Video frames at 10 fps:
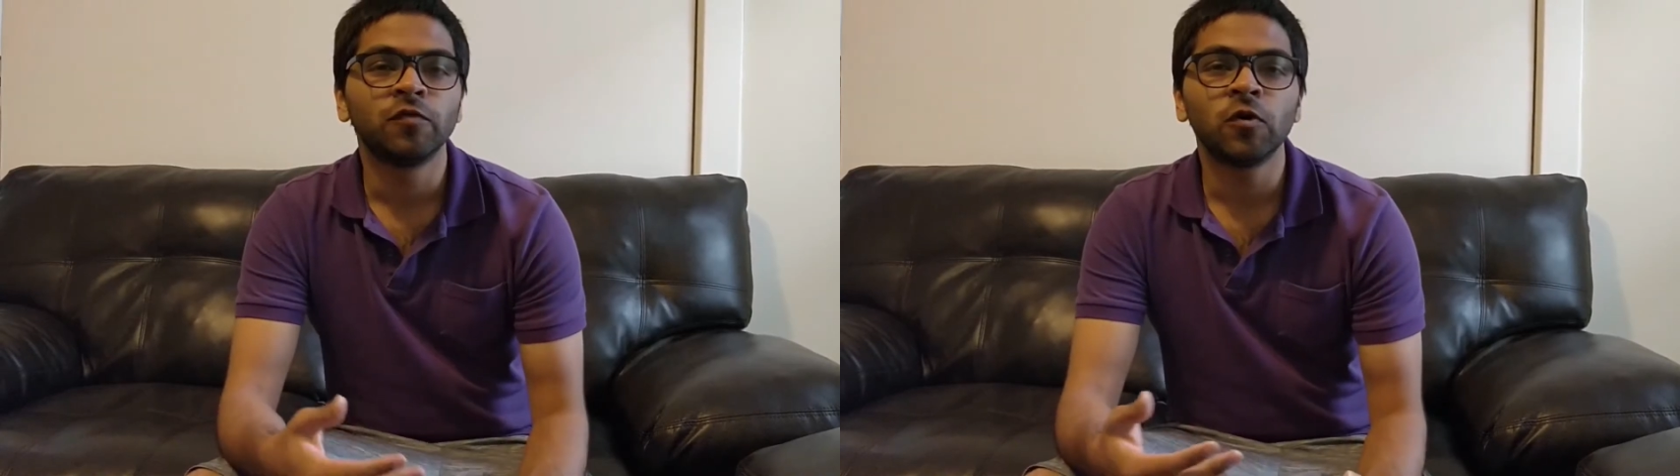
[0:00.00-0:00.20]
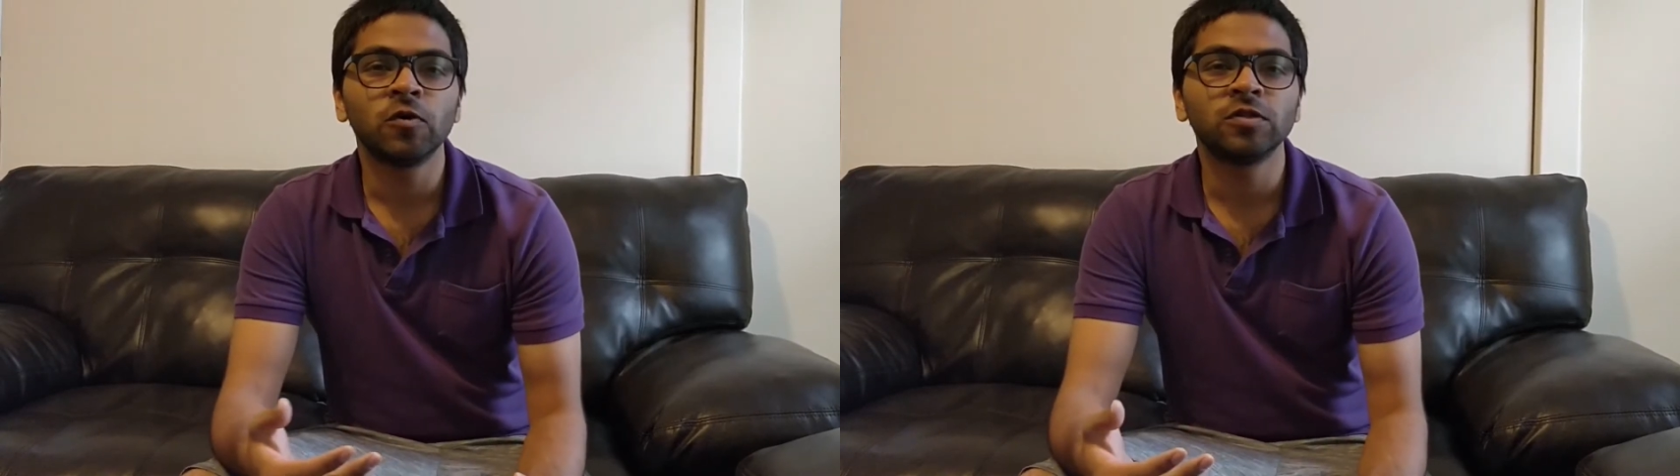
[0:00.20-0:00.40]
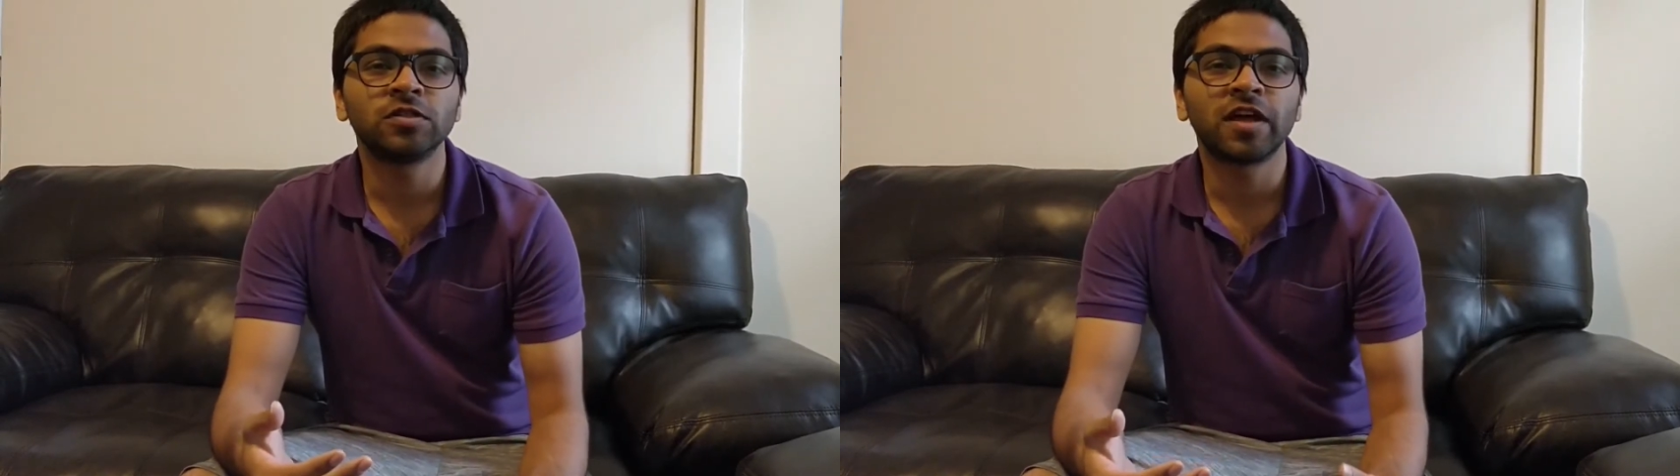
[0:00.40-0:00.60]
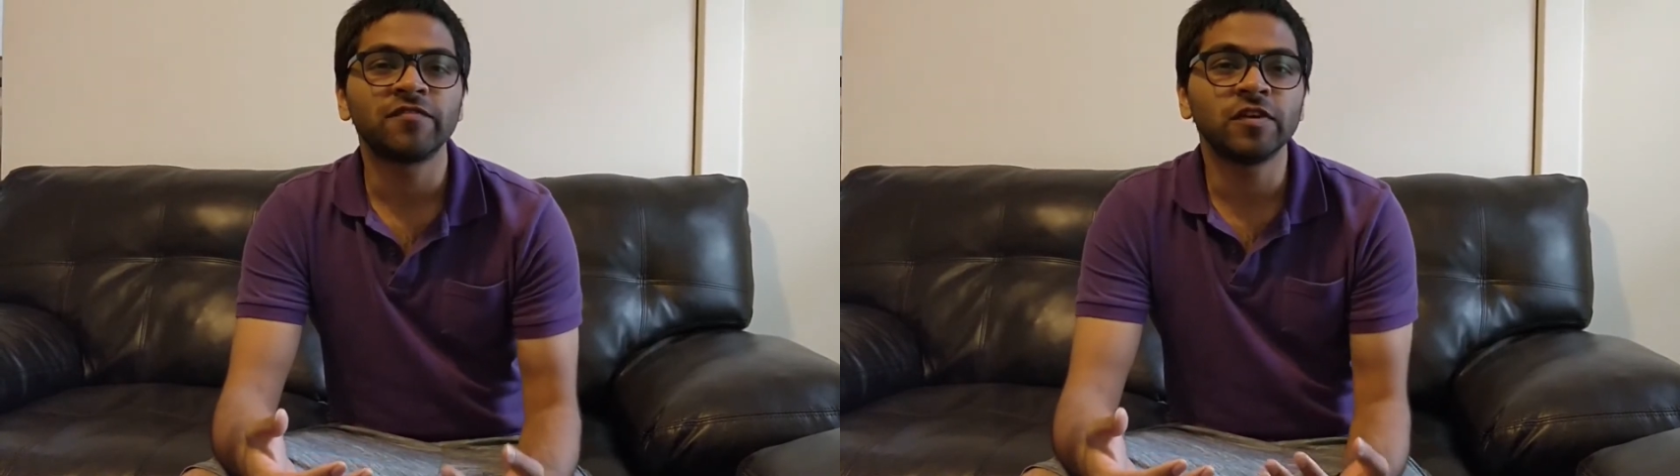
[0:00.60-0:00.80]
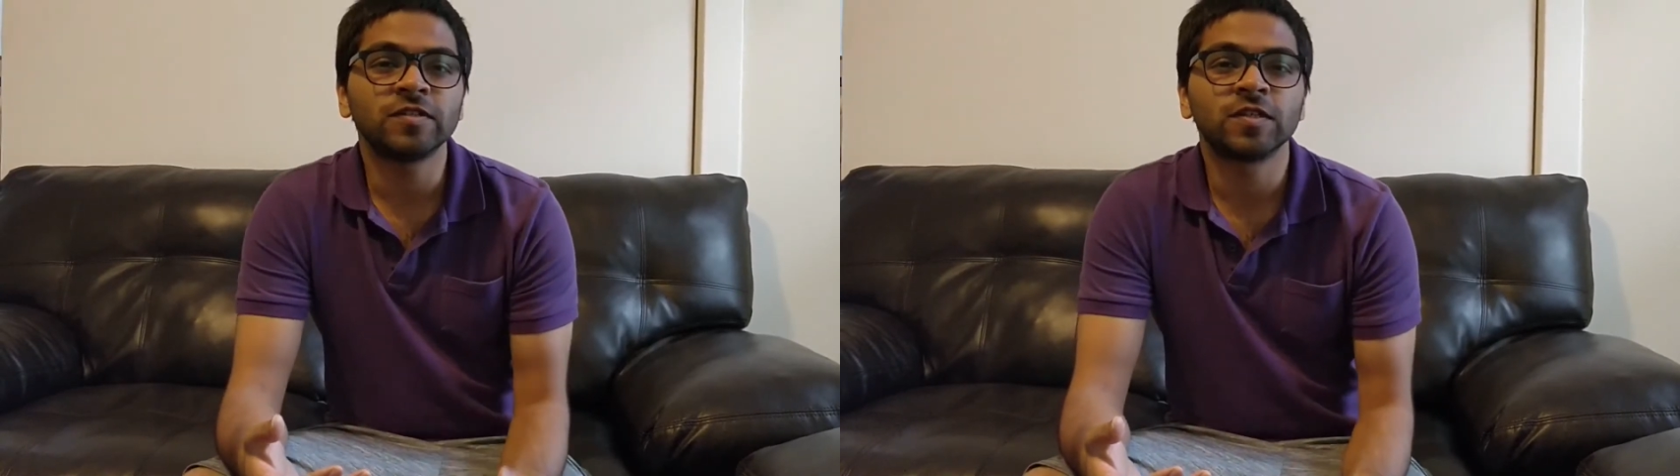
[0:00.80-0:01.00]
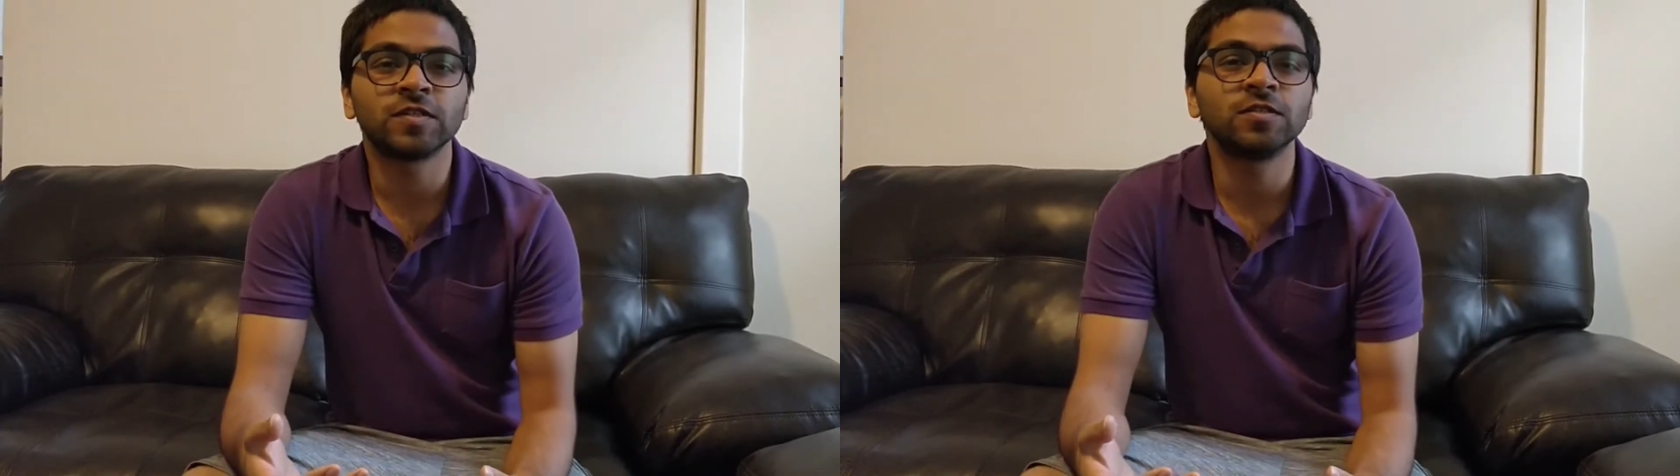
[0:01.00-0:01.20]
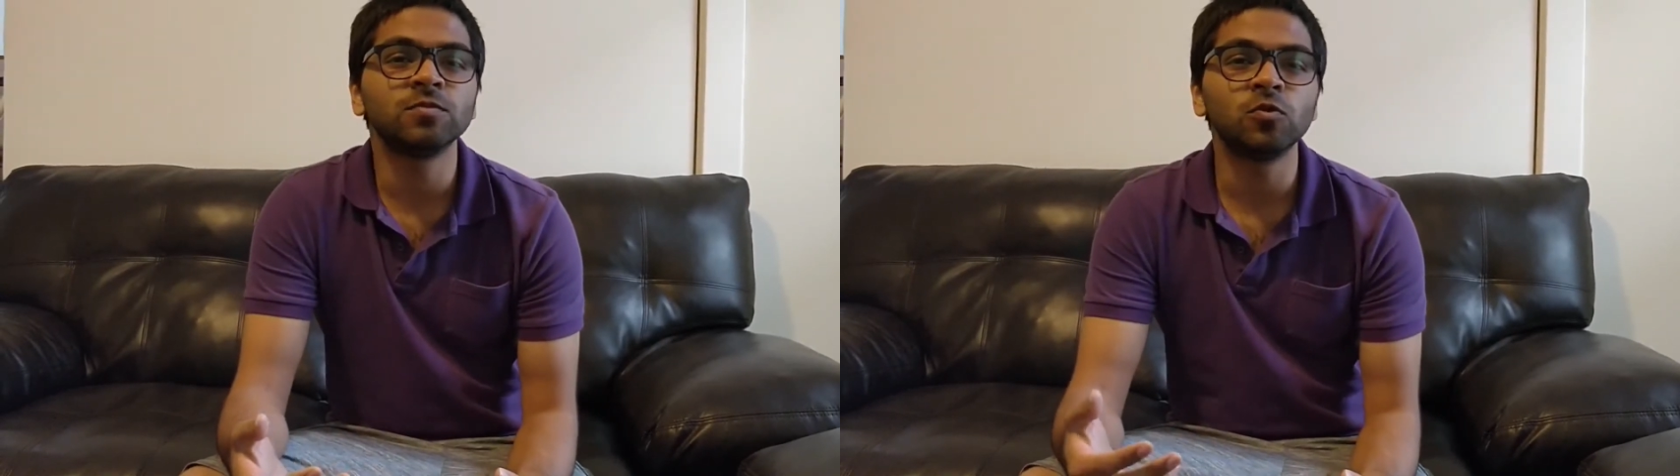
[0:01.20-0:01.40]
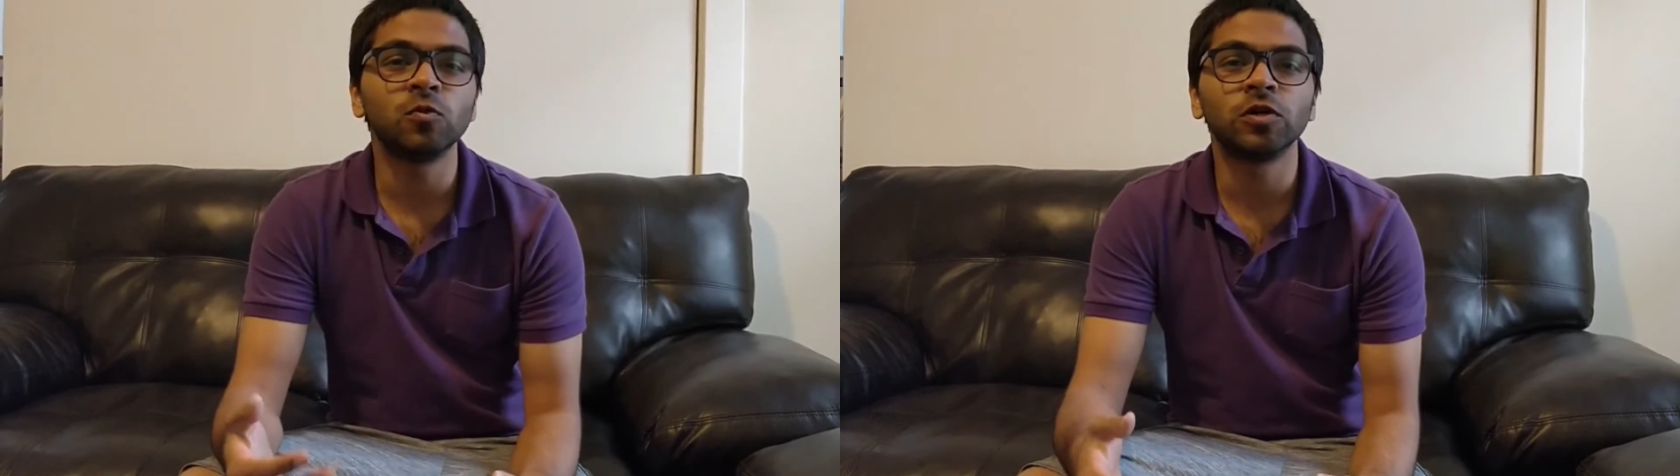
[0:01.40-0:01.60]
for the traffic system
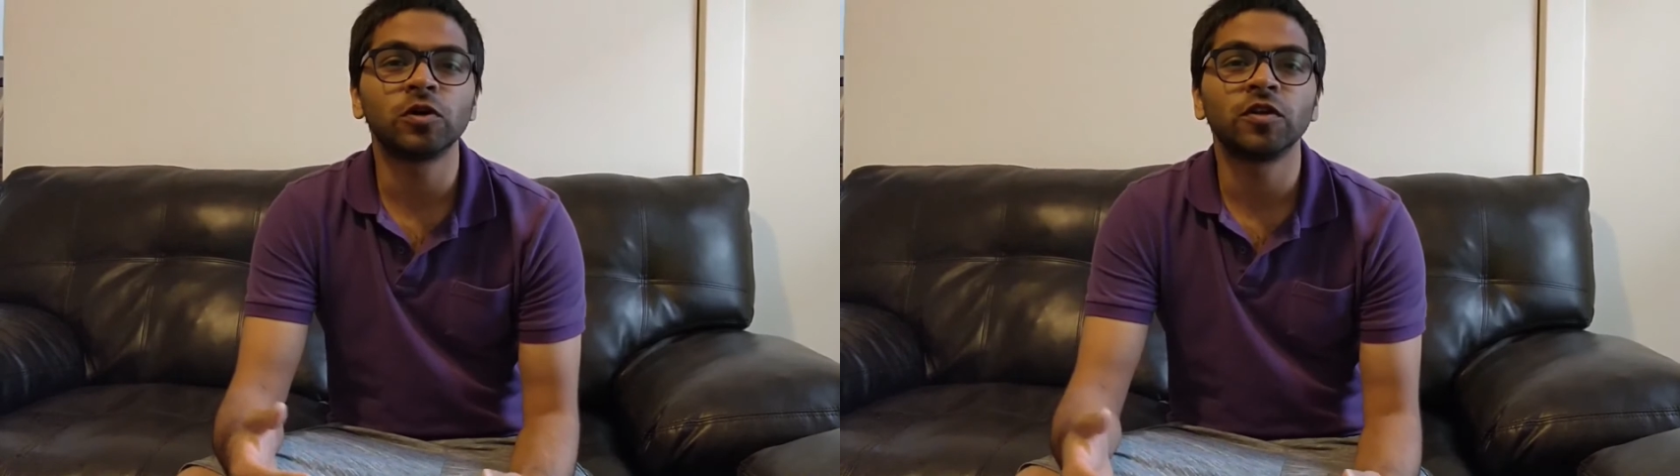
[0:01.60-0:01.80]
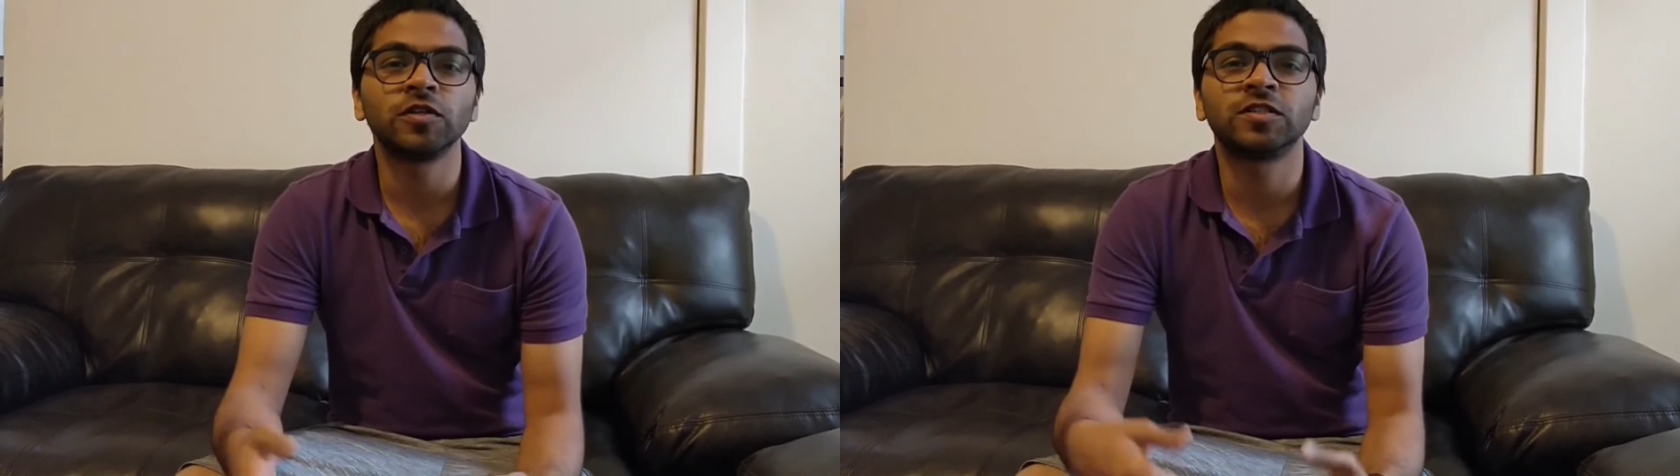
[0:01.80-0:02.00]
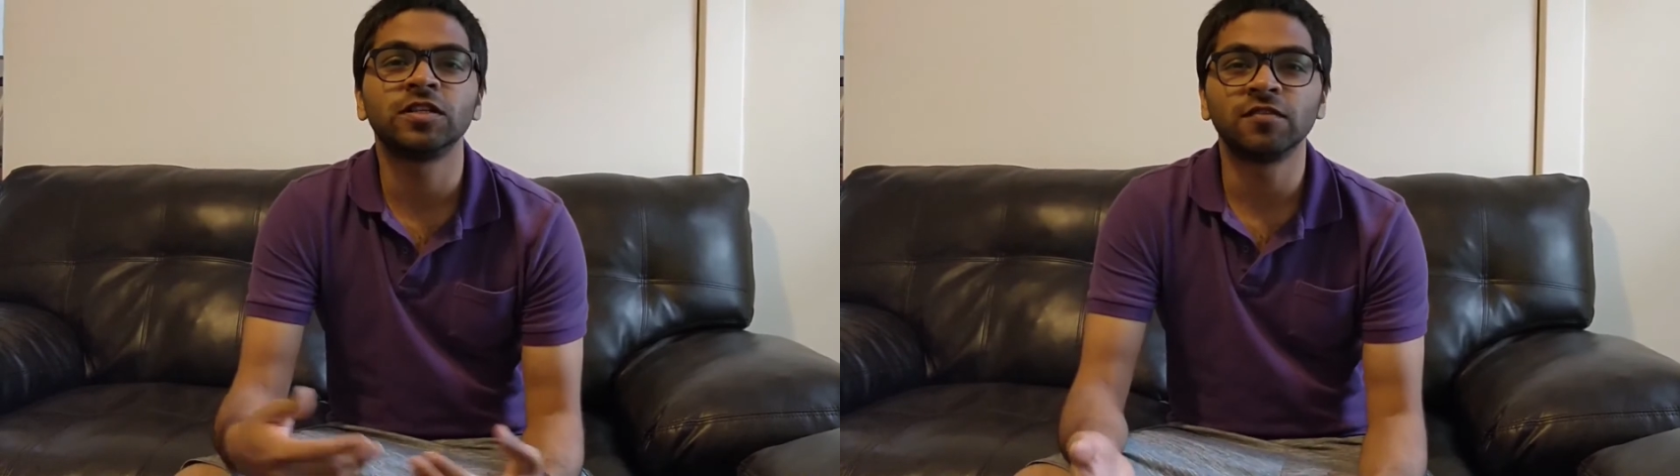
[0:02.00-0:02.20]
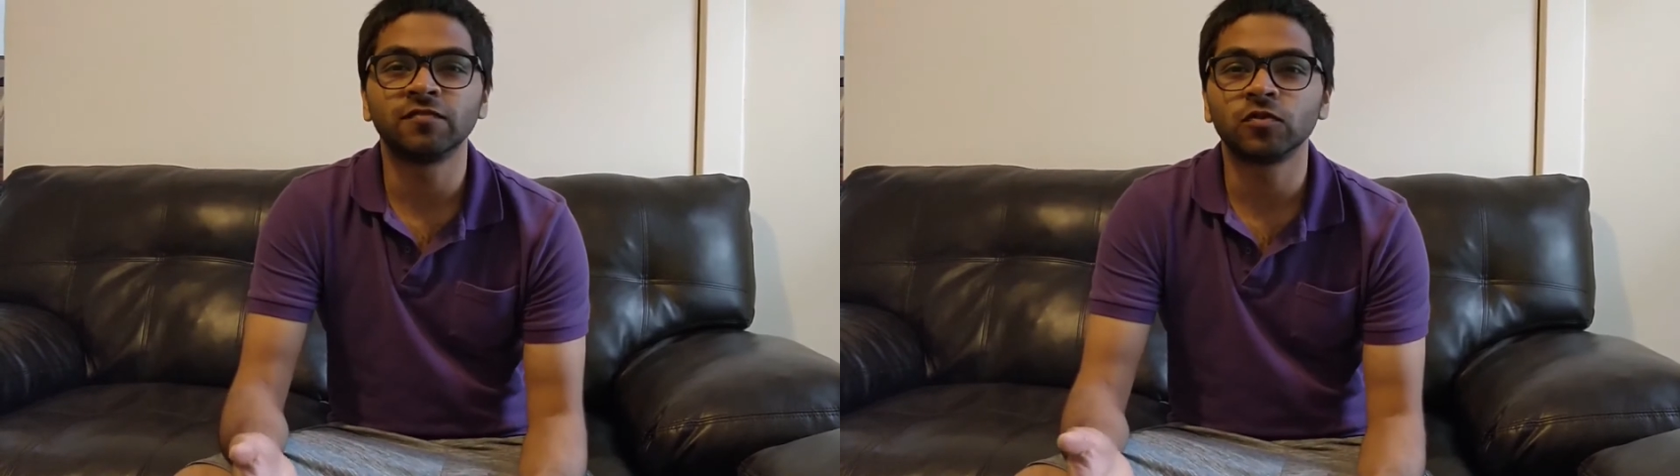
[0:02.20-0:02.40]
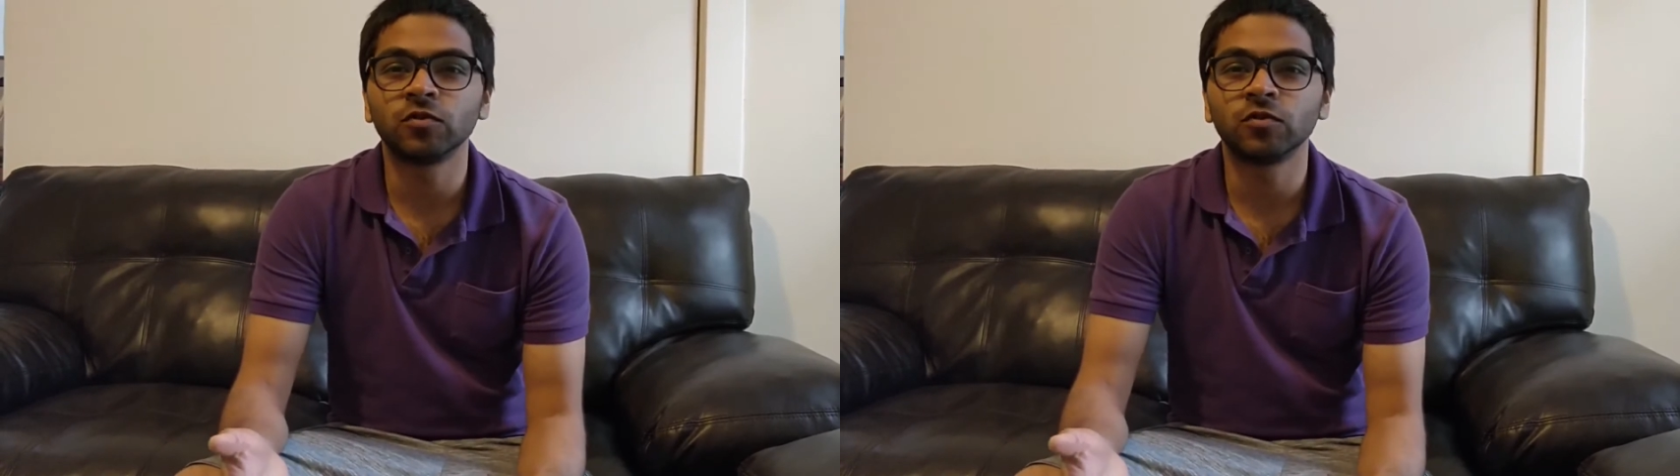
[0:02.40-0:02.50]
to work on itself,